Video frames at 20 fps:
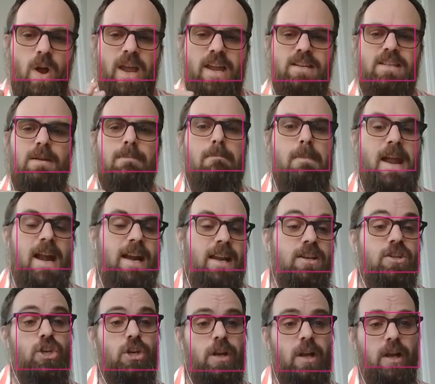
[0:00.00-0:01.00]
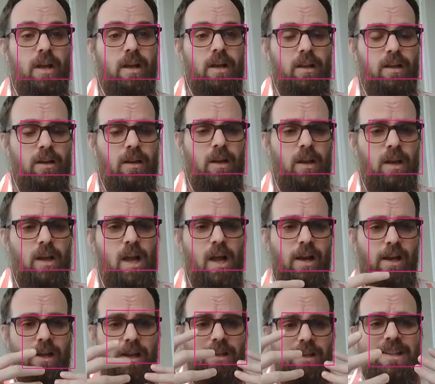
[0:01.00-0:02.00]
to manage a
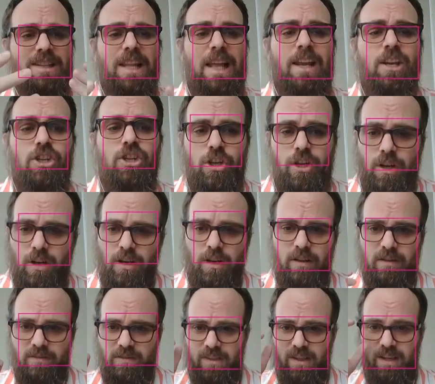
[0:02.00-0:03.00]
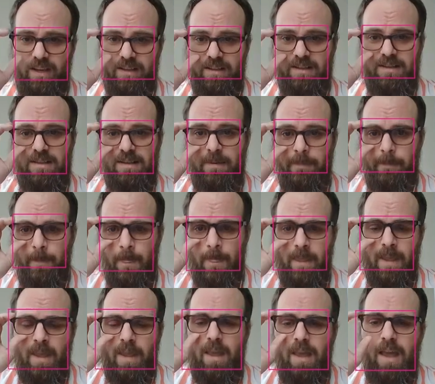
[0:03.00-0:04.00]
collection of things.
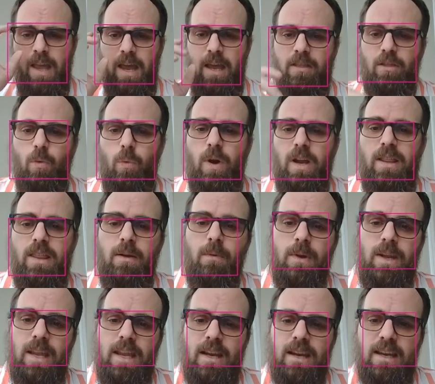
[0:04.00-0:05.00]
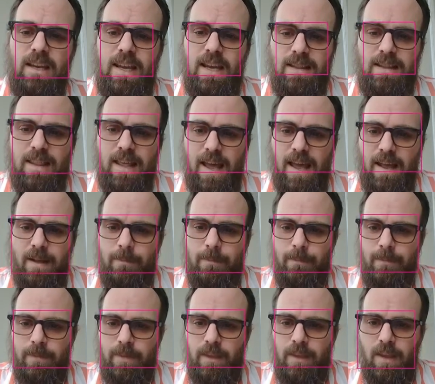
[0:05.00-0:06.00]
And the way that we indicate that
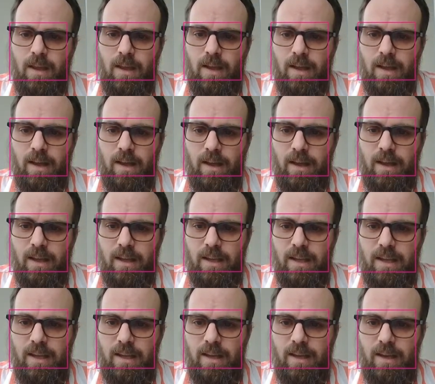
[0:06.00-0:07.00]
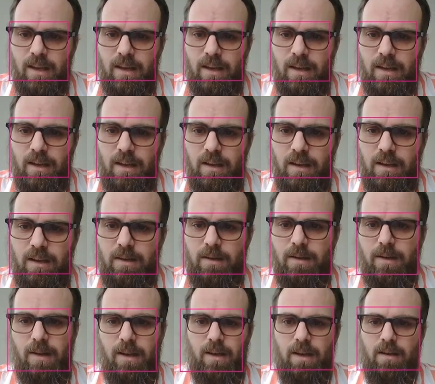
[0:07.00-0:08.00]

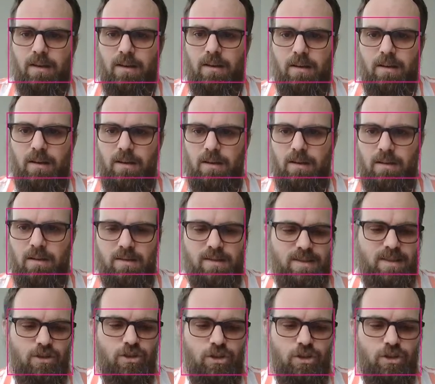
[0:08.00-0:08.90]
in C#